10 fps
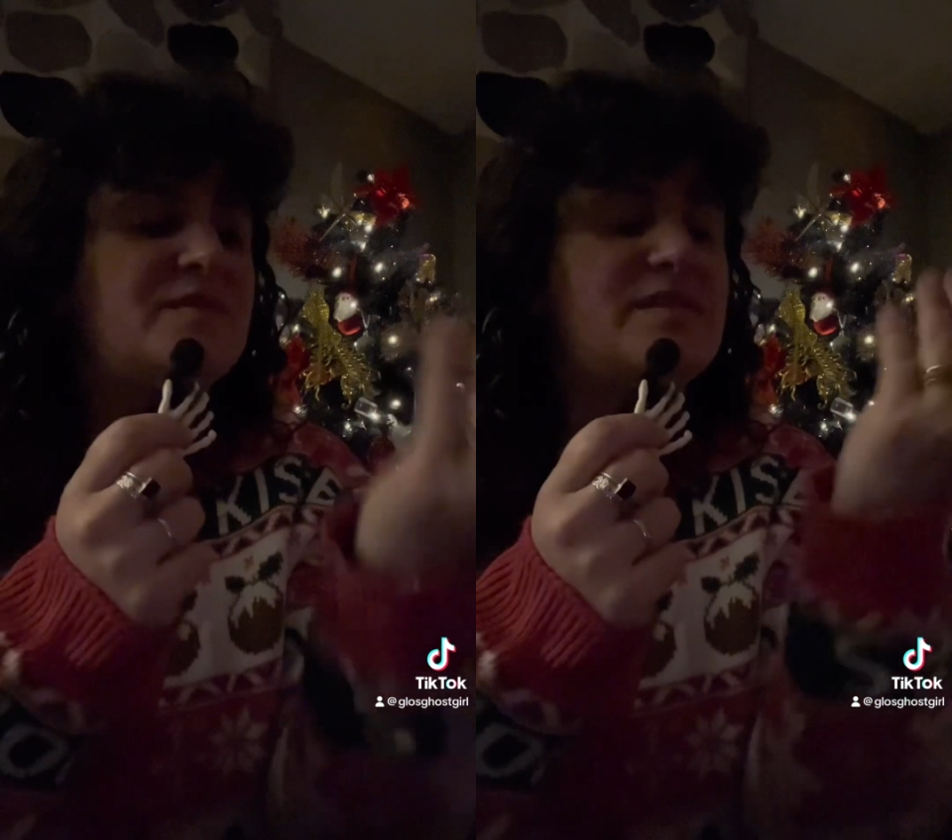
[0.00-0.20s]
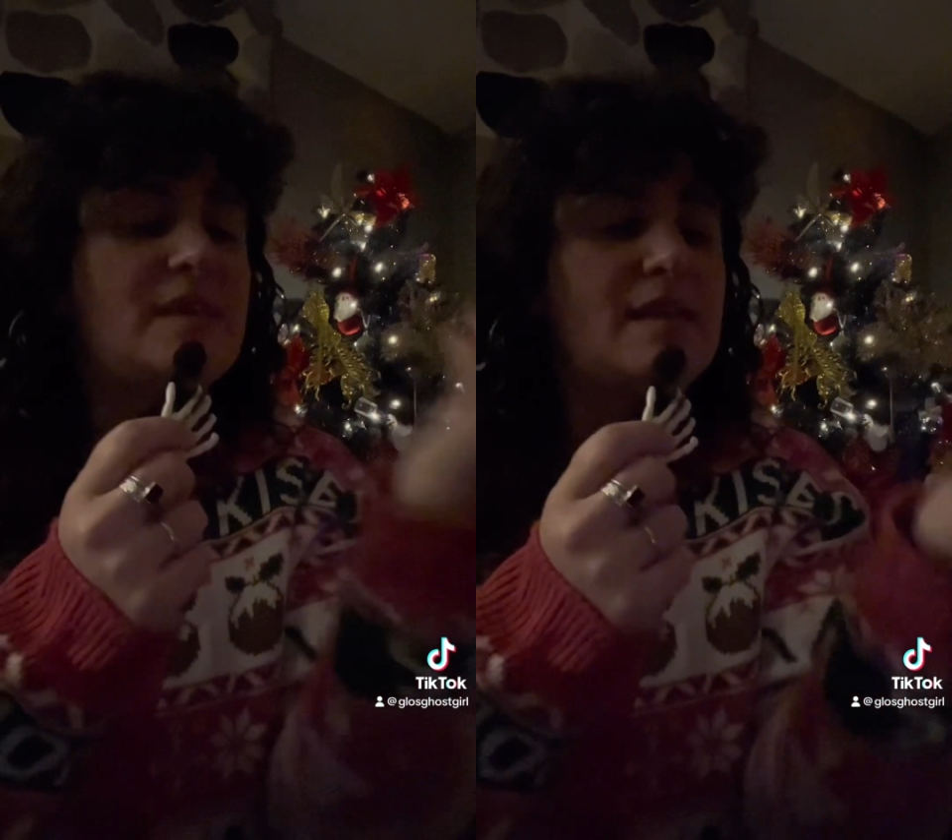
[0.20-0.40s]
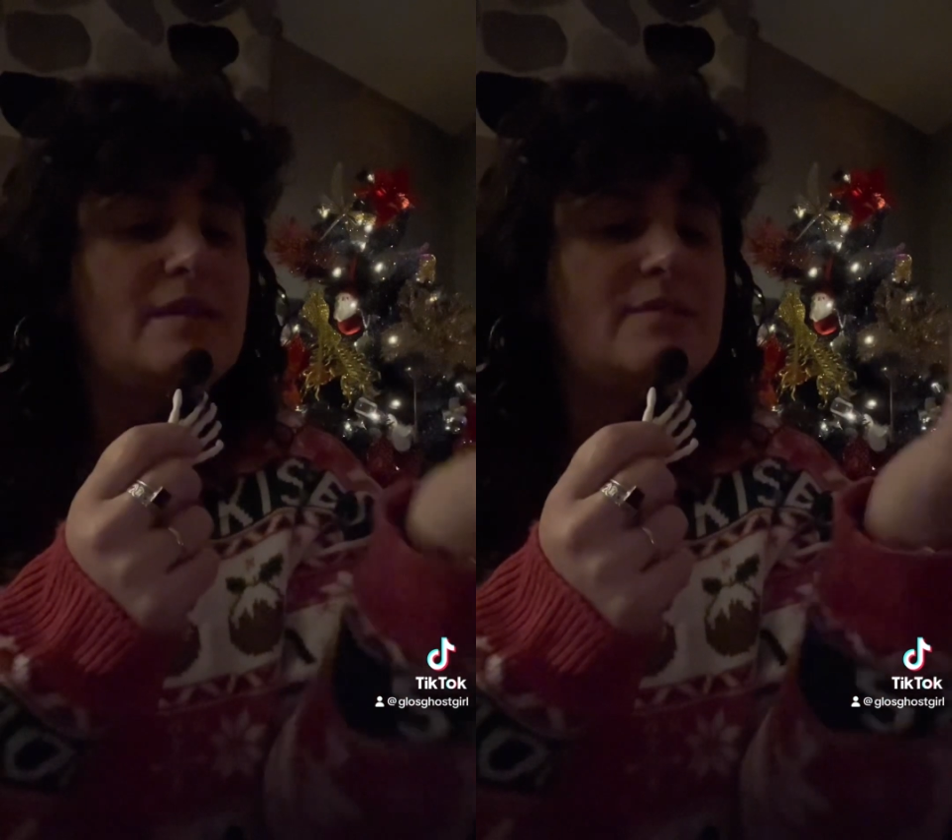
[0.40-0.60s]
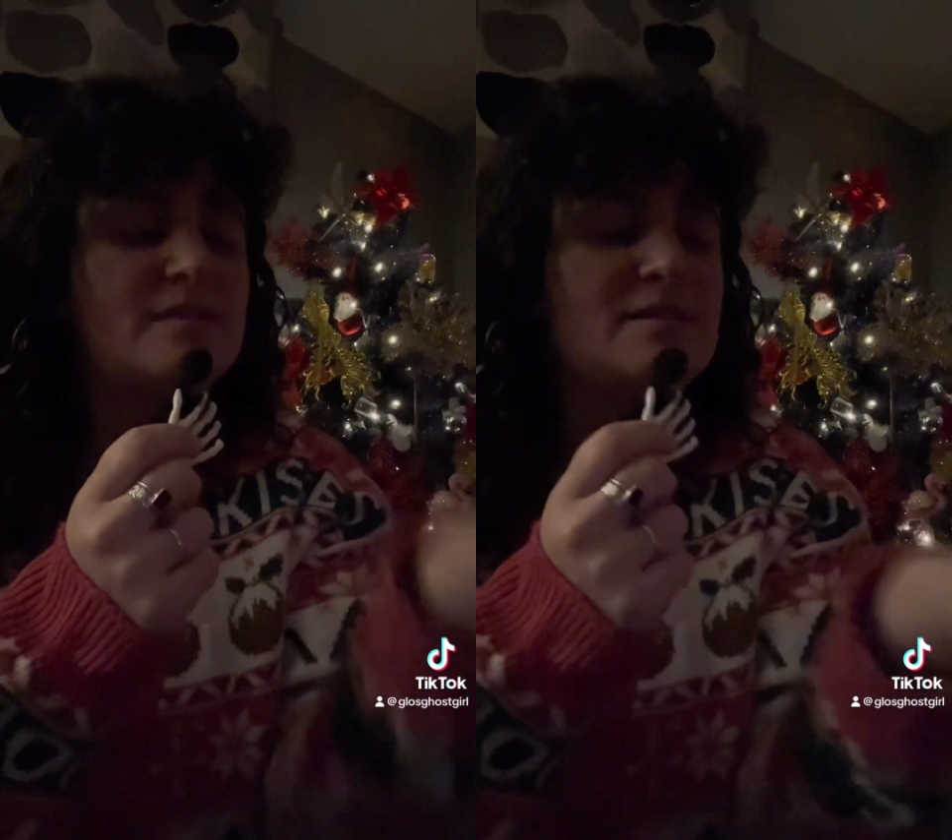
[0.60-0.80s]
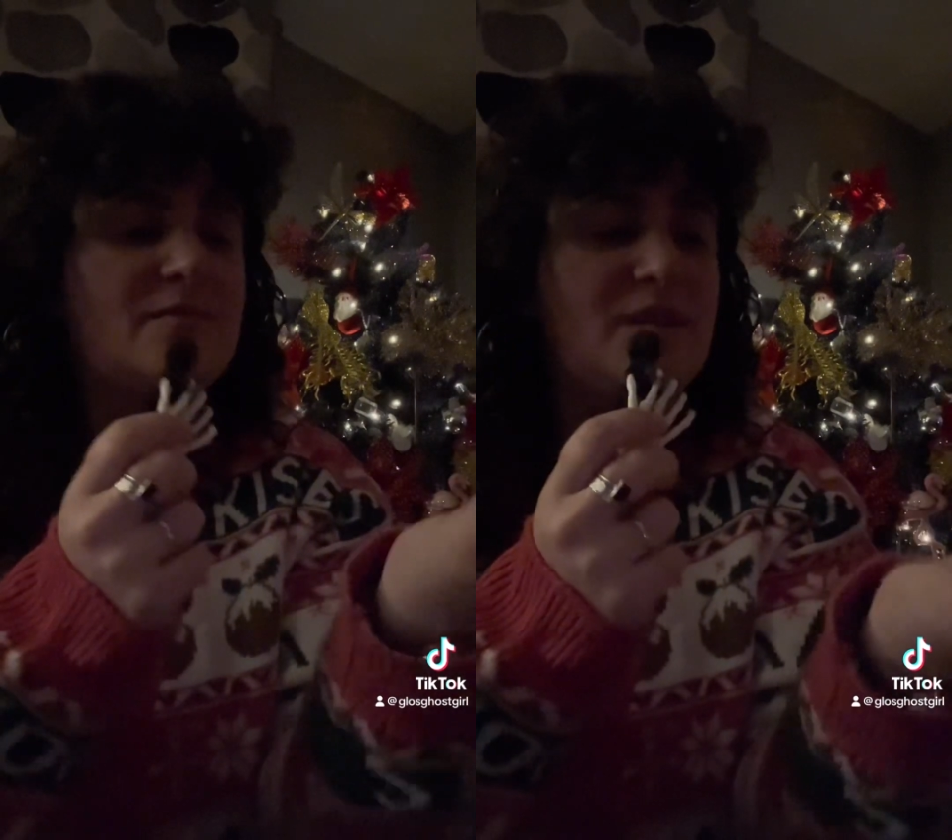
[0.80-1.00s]
seen, so
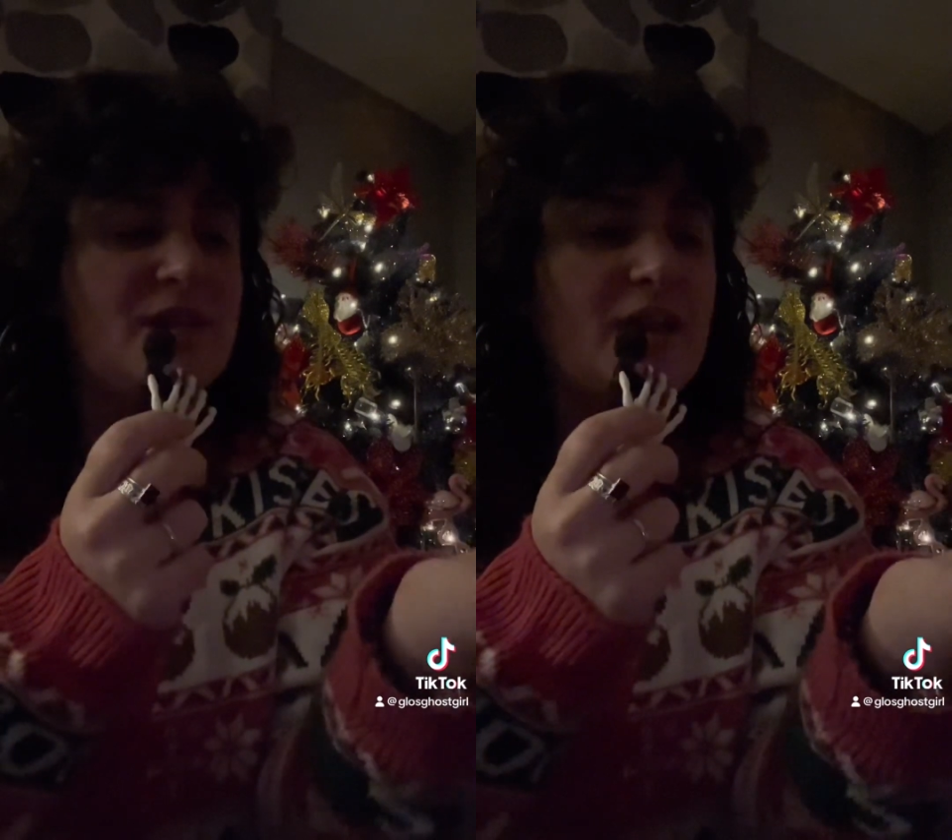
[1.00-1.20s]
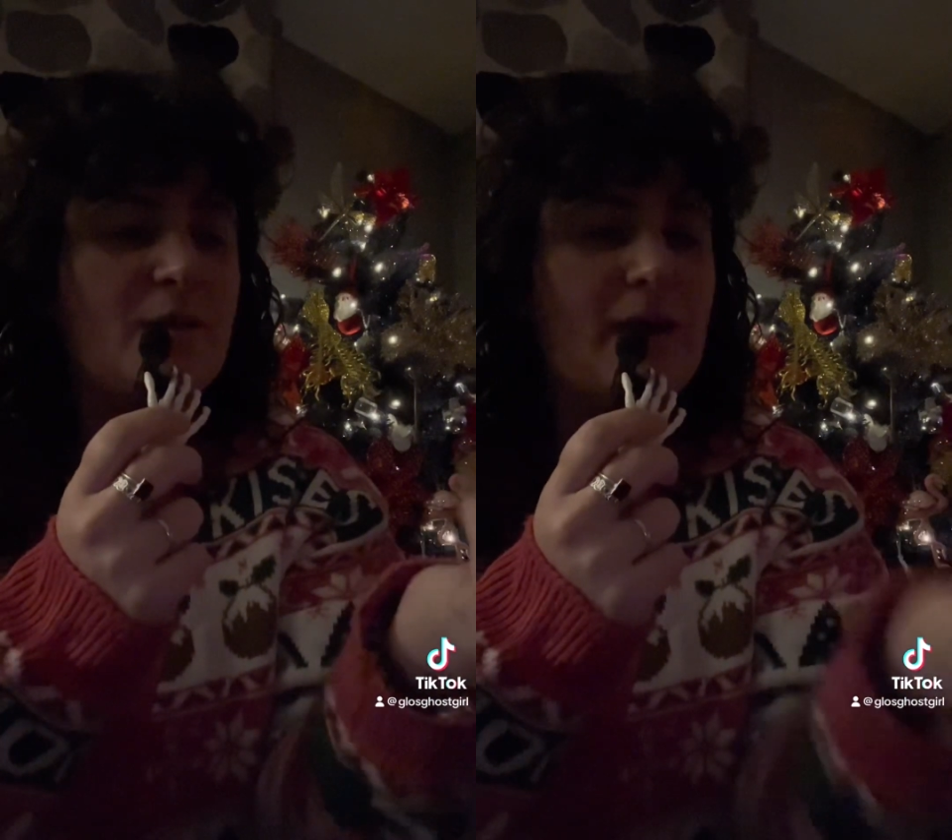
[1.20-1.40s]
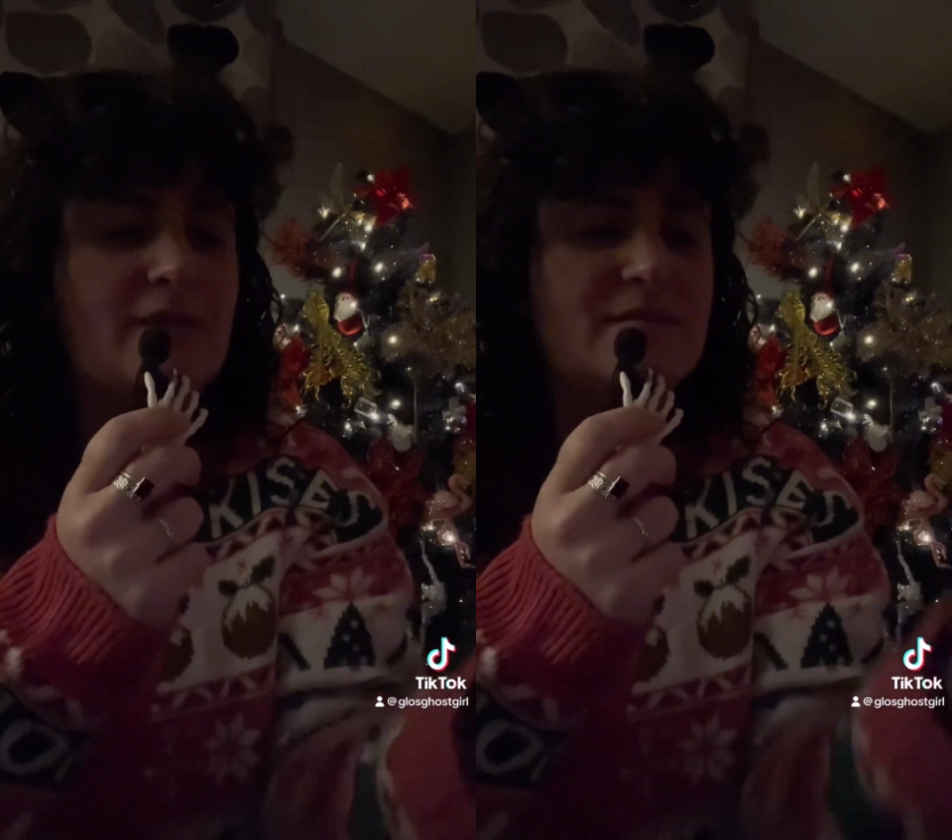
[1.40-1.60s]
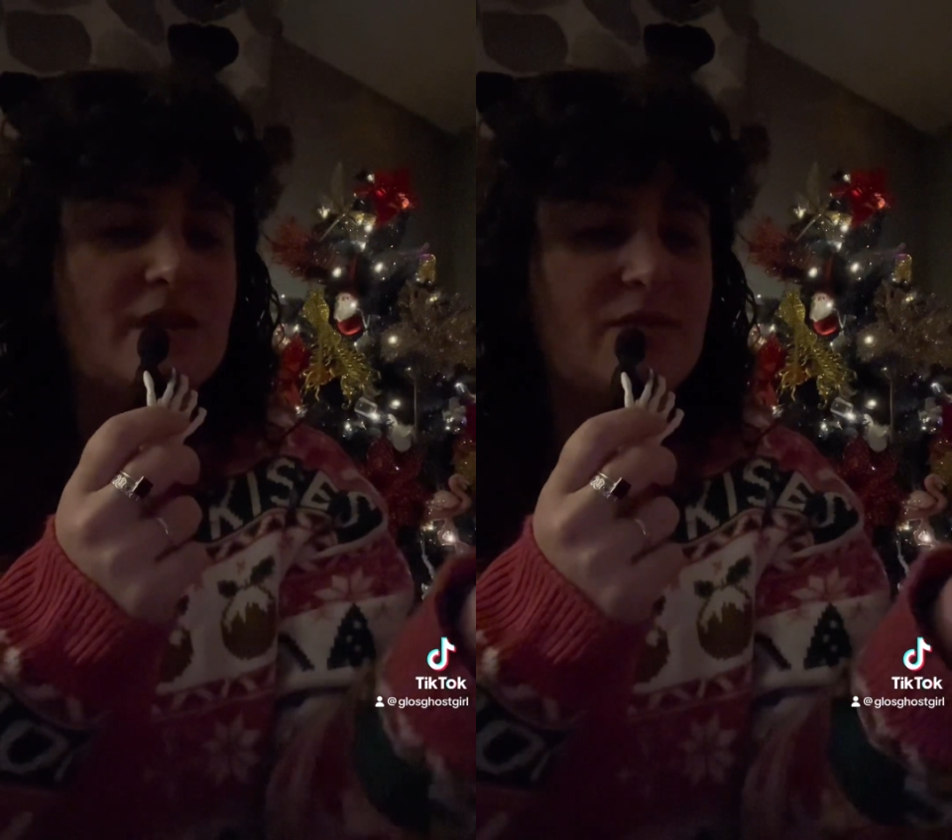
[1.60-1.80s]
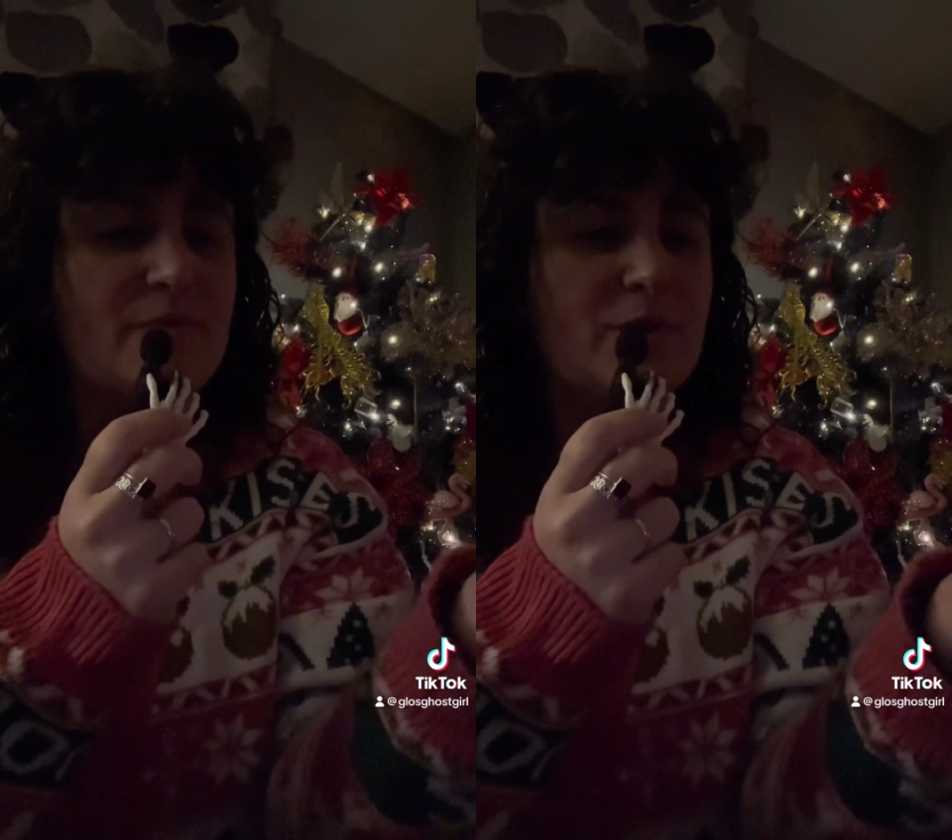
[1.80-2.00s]
there's a video
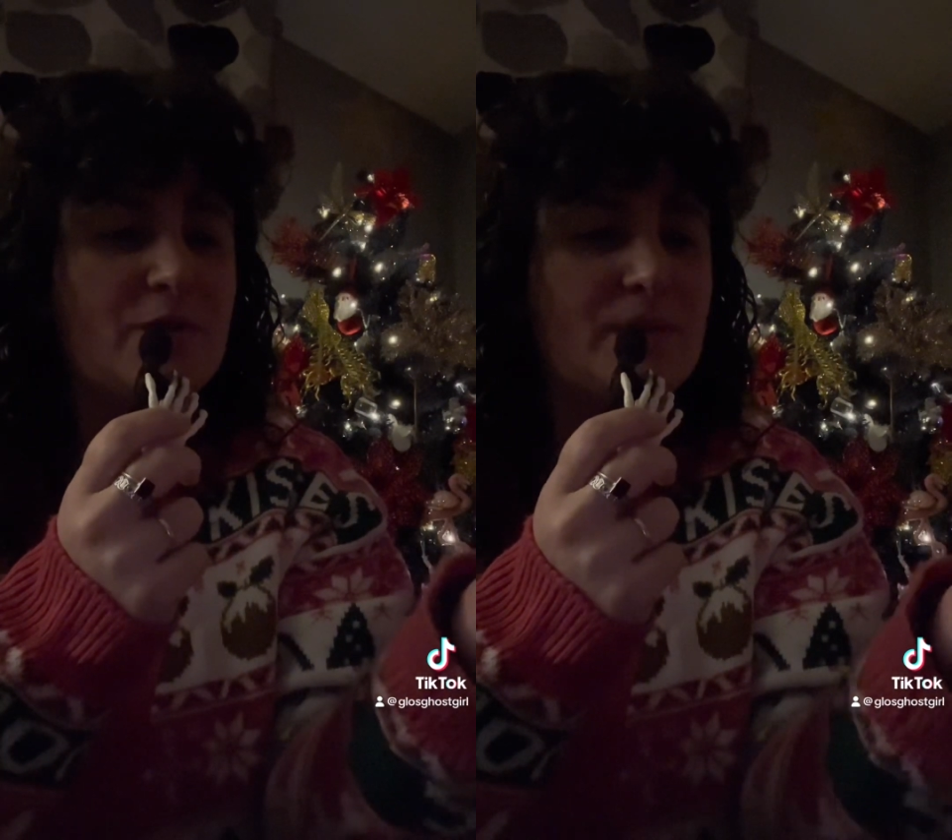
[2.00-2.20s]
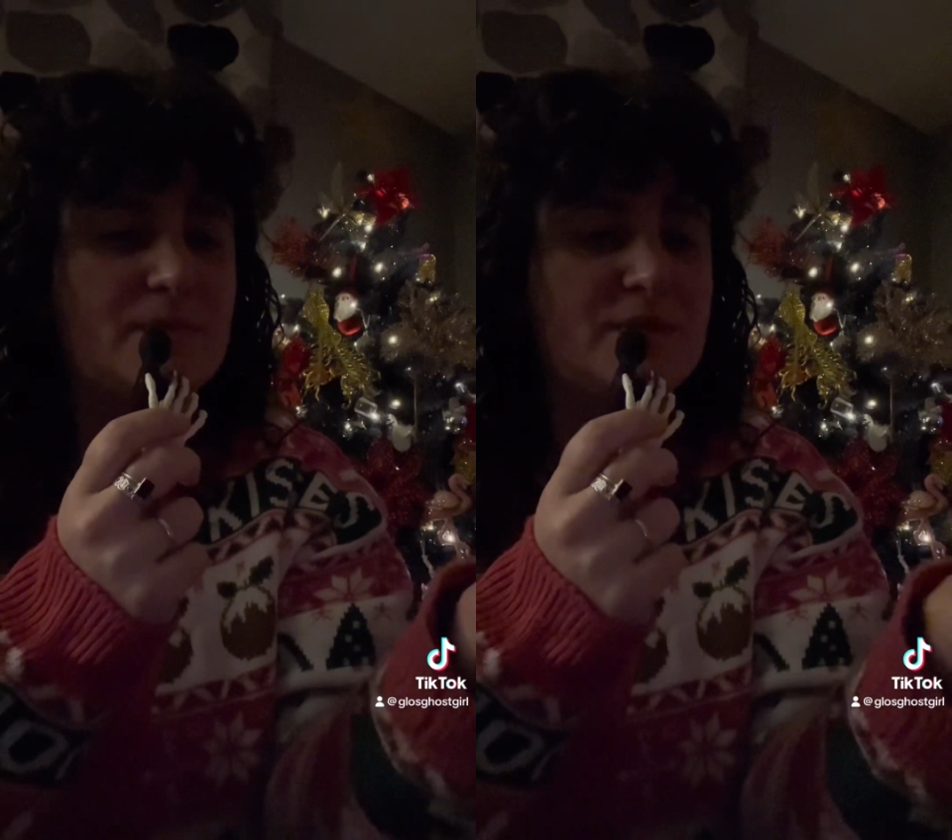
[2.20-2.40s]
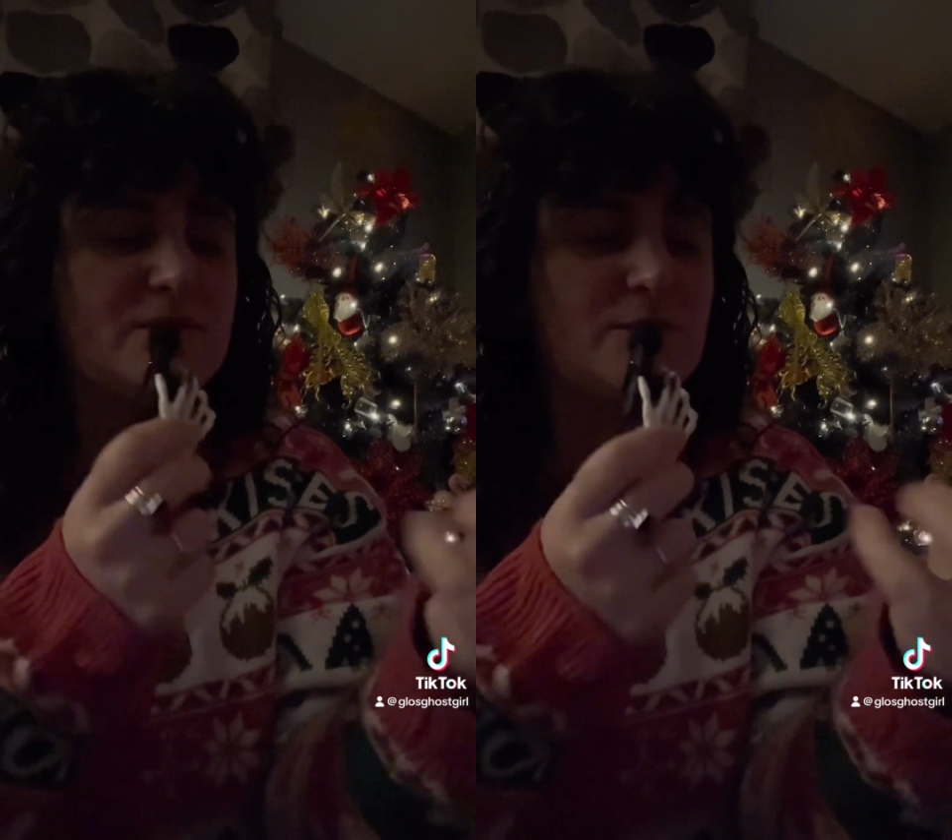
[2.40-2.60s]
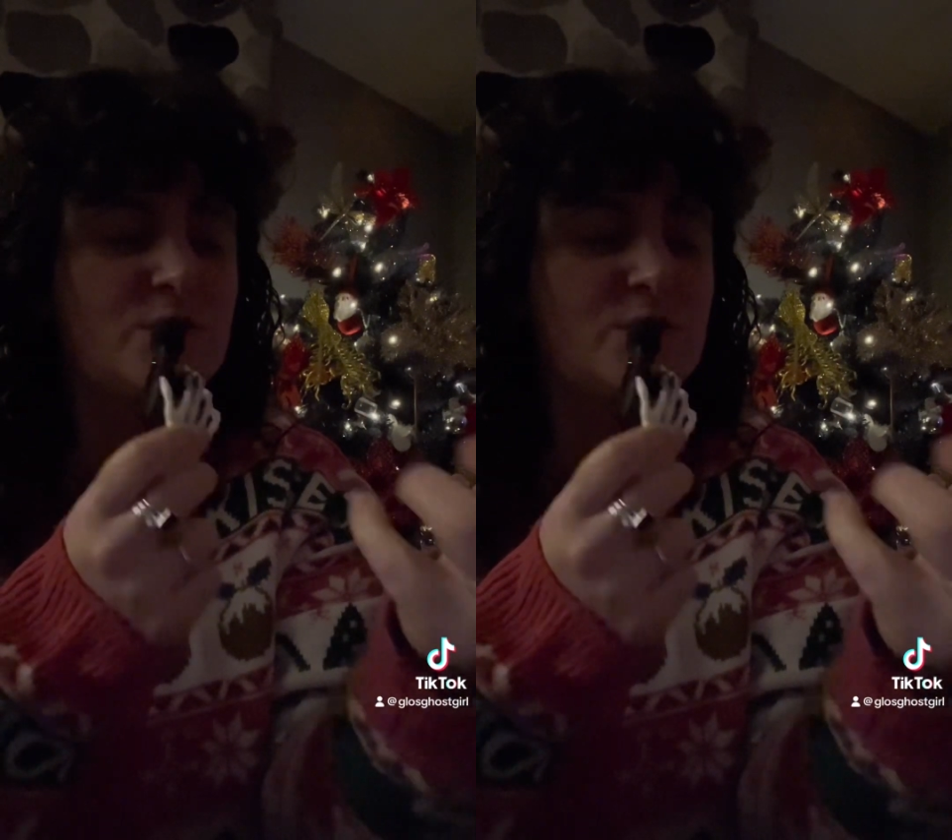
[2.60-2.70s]
outside of Pilgrims,